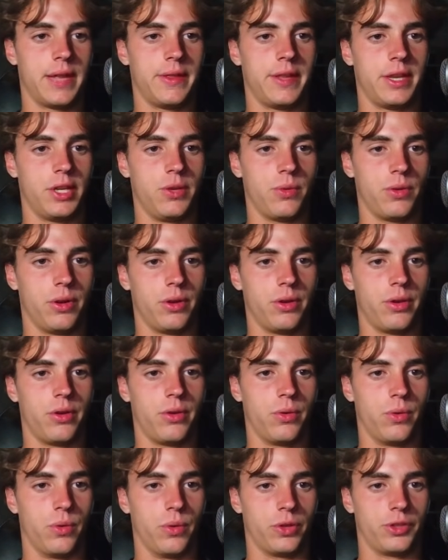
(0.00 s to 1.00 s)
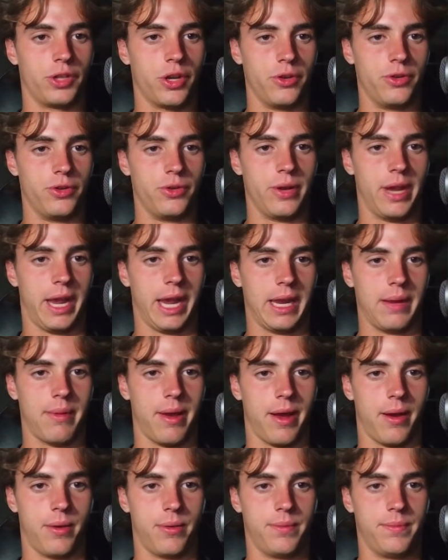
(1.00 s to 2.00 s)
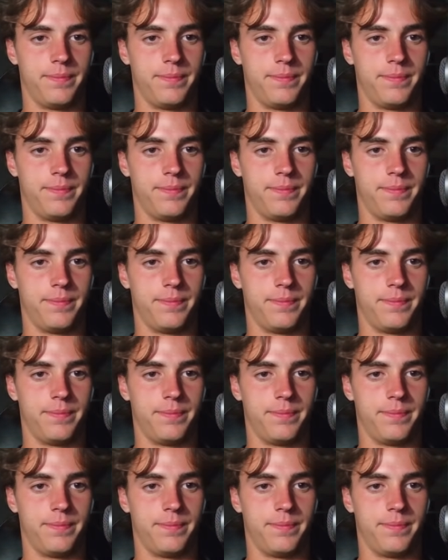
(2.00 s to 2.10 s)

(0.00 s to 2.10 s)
and then you want to also do email.